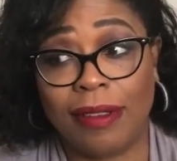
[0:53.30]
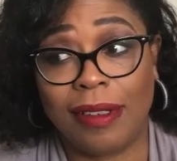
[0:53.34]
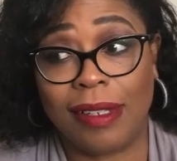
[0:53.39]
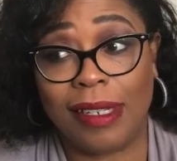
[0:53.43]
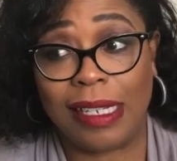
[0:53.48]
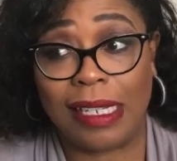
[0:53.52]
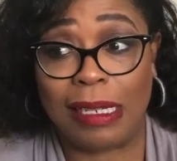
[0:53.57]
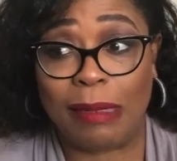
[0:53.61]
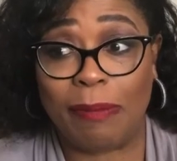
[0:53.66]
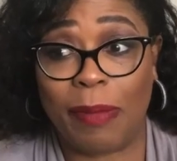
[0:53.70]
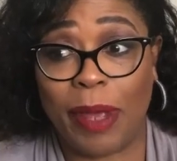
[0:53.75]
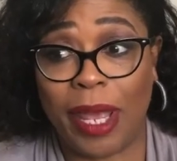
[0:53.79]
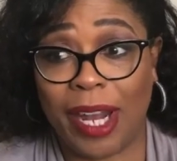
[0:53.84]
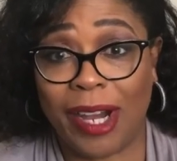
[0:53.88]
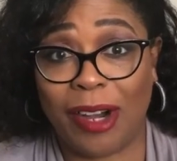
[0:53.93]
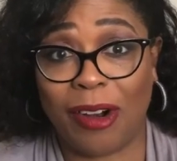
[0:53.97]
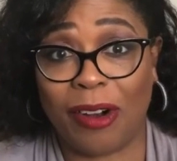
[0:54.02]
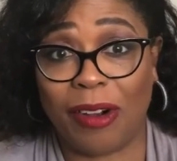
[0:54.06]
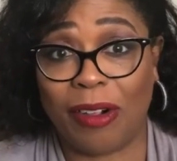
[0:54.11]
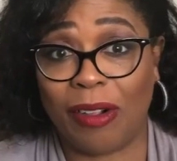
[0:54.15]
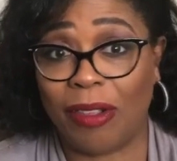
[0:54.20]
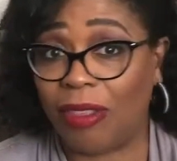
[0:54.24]
is
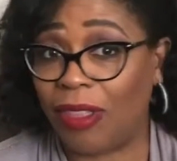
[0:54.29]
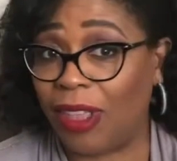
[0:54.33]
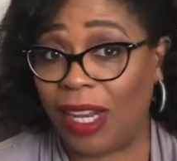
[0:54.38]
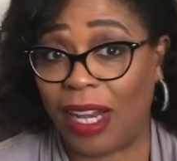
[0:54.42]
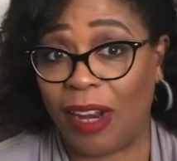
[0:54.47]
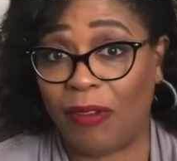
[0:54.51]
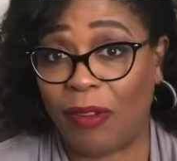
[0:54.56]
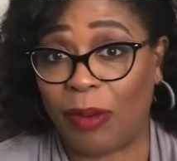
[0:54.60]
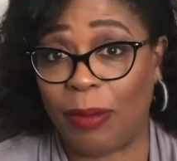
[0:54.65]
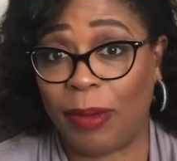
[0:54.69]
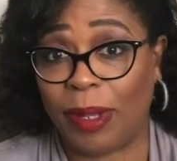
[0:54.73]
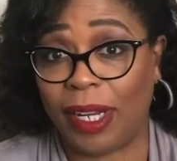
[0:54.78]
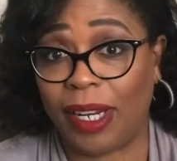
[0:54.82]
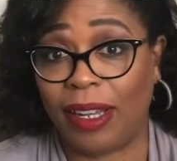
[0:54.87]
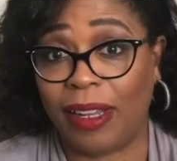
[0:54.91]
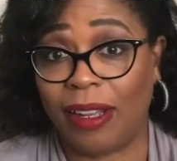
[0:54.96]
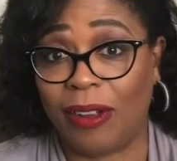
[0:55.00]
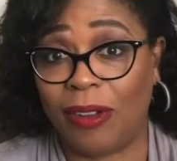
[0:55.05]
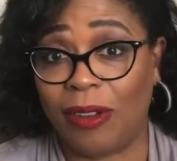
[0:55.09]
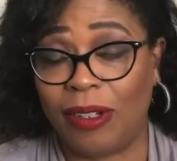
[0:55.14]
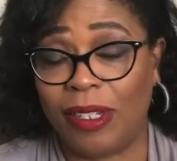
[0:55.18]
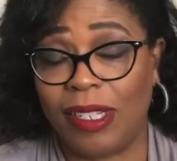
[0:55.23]
better than everybody
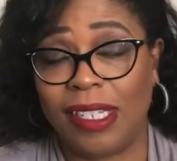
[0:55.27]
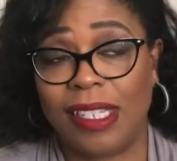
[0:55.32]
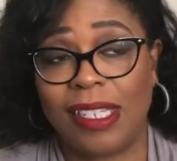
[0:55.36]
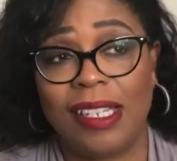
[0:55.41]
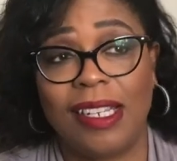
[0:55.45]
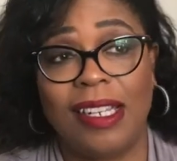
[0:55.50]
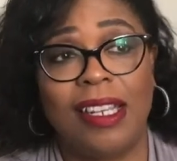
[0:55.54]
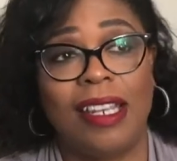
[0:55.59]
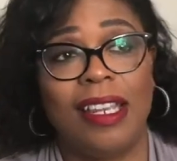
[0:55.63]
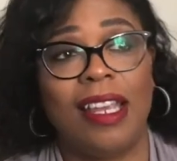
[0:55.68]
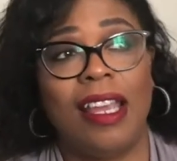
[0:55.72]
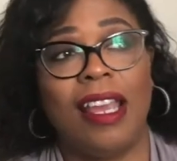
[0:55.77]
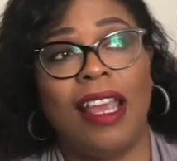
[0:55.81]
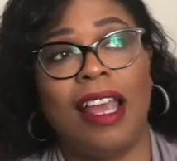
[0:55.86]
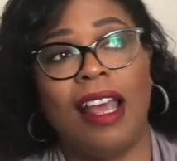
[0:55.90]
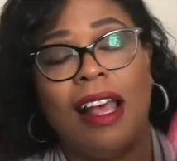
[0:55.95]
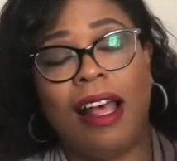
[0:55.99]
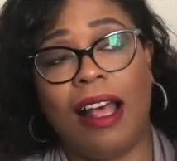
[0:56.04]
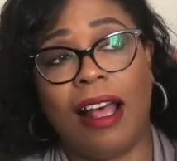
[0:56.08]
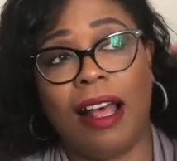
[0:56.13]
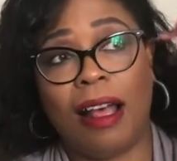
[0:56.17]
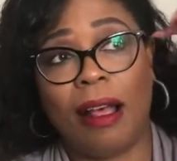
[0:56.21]
else.
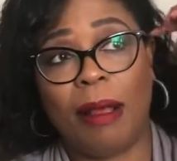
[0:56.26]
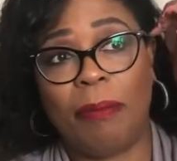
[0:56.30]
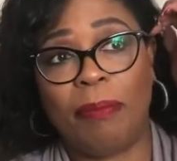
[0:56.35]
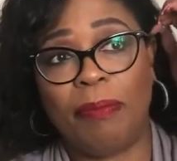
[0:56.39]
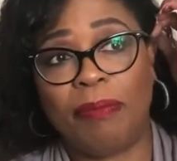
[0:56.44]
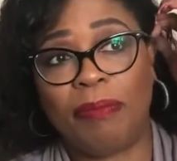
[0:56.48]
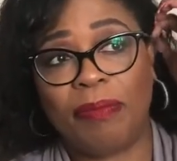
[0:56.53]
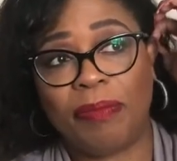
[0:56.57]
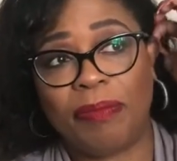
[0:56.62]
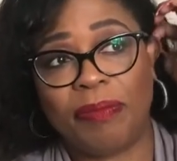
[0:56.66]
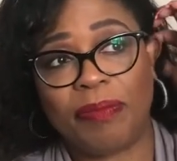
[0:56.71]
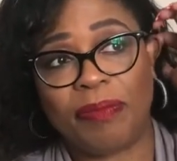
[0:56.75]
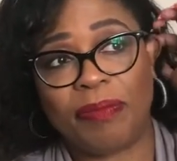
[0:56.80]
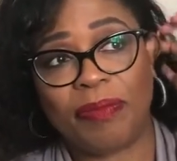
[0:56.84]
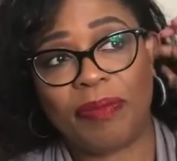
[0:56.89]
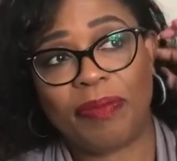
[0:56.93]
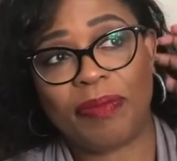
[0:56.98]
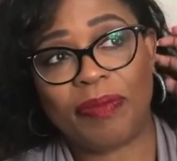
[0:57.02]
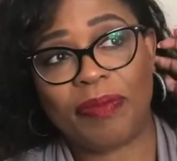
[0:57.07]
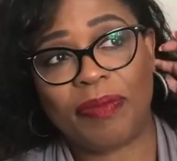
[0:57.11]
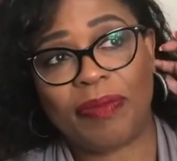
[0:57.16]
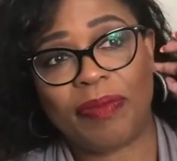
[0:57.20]
Um,
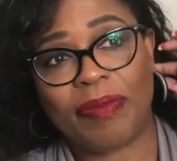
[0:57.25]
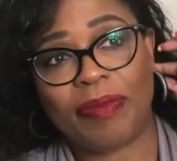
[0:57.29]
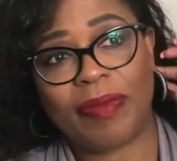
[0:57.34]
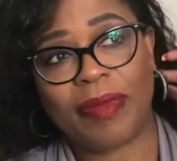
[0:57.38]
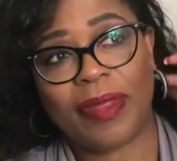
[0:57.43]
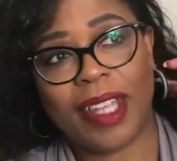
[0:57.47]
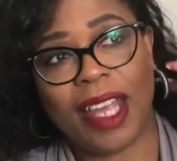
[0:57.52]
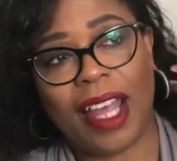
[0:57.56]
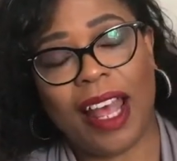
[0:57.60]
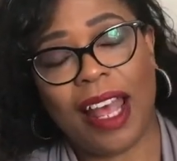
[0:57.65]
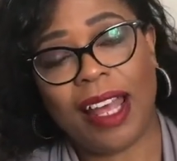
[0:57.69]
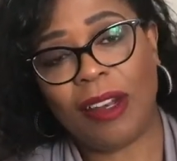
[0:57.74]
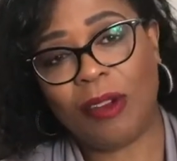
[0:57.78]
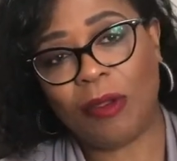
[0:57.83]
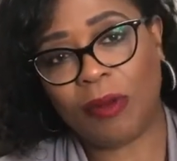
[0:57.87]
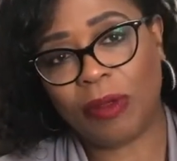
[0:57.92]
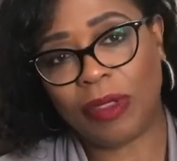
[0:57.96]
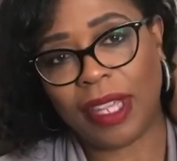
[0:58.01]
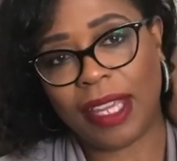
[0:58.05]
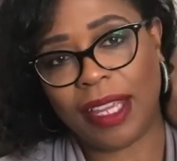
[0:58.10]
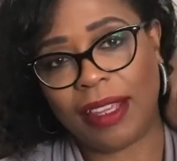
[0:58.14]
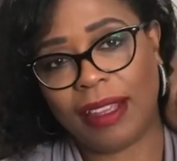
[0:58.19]
I
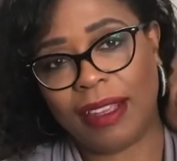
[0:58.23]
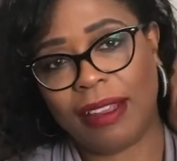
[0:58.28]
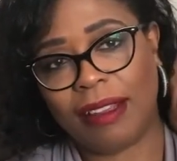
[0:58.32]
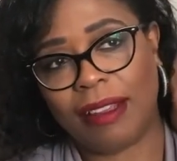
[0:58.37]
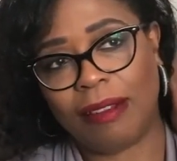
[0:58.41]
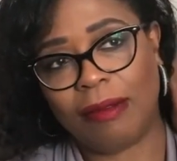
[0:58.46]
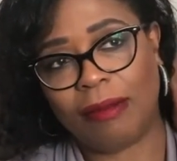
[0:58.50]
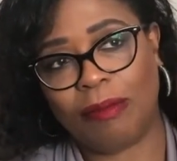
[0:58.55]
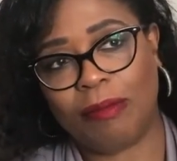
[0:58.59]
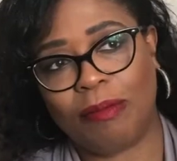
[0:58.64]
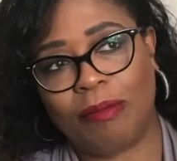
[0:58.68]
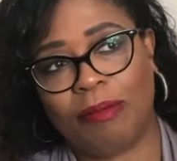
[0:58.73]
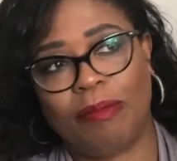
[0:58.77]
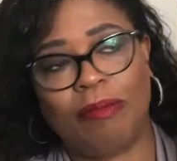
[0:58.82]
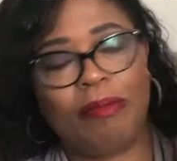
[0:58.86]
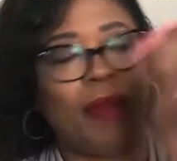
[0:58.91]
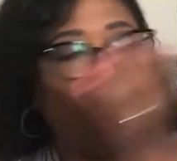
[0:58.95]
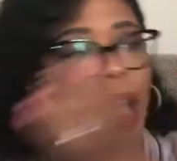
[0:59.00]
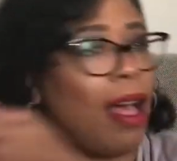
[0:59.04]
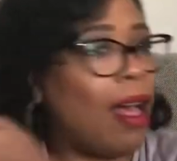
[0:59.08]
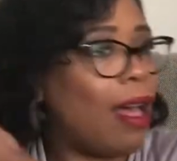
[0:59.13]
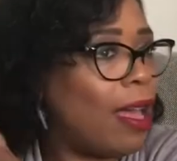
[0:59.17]
don't think
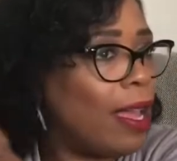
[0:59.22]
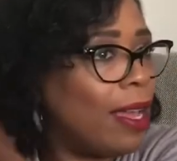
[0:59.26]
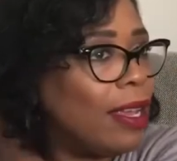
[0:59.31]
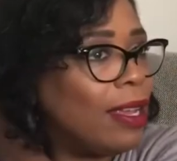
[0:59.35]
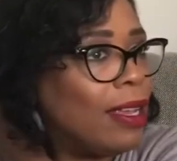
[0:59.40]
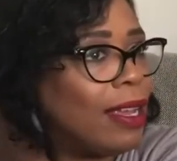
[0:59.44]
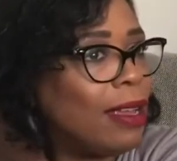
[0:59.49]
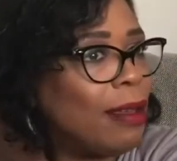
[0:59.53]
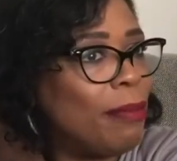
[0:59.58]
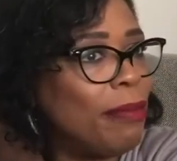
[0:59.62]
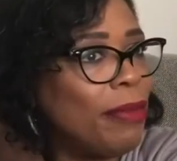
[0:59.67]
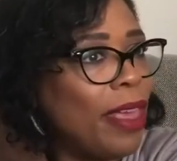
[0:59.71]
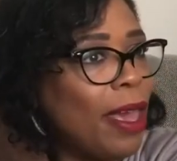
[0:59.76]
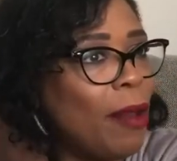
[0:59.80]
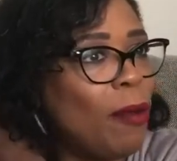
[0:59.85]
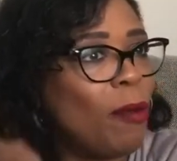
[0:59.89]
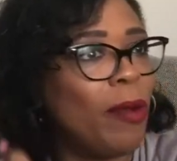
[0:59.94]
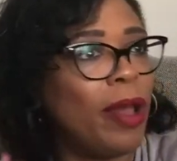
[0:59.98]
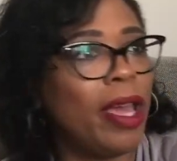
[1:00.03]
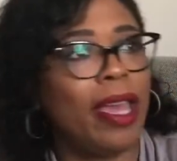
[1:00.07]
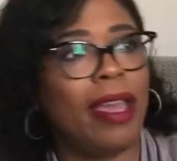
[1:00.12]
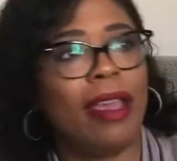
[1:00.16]
I am that
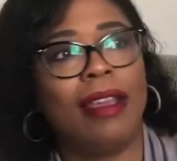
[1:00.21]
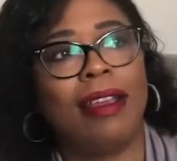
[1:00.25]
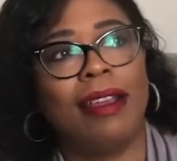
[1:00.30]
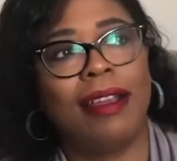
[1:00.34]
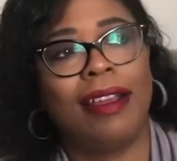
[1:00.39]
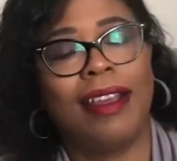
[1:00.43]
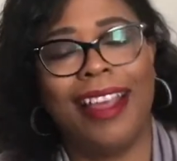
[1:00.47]
way.